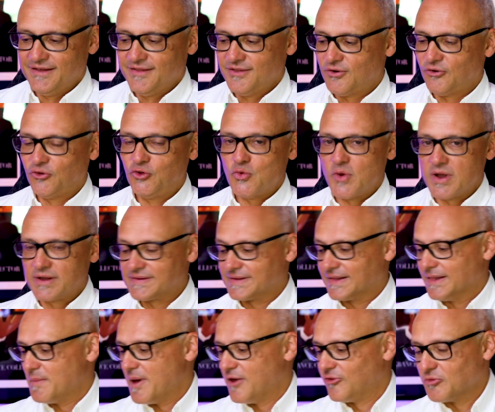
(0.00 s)
There are two
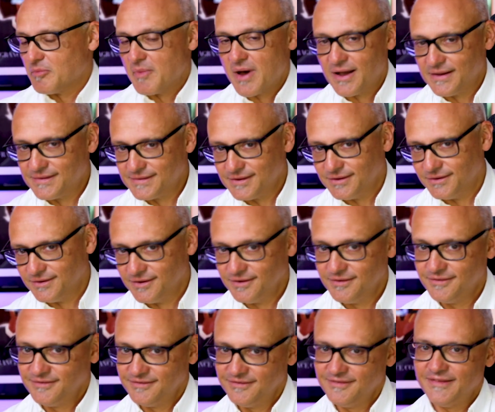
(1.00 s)
exclamation marks on
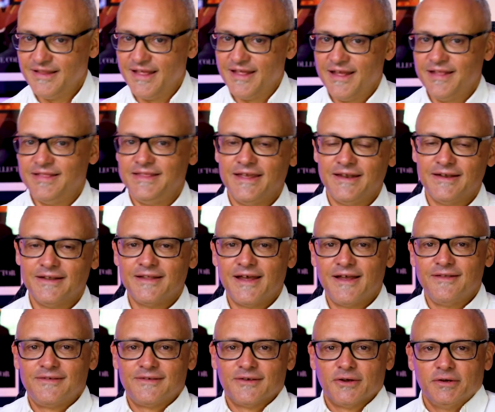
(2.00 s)
that at the end of
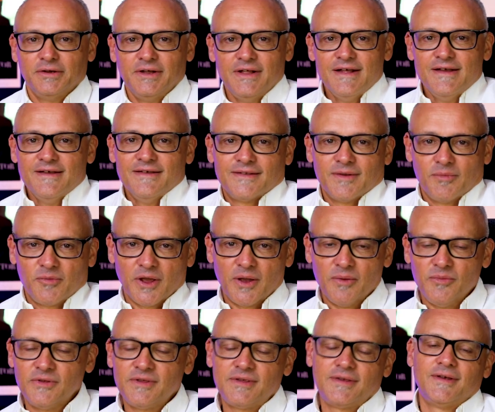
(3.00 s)
that. So
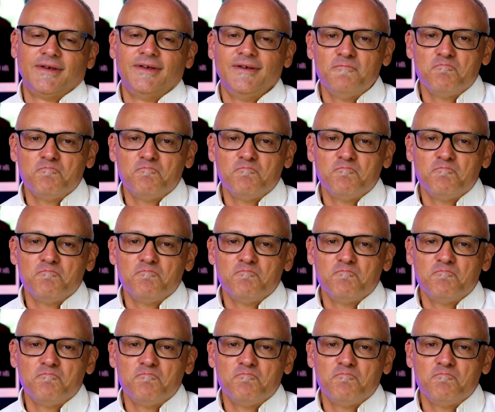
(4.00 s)
sometimes,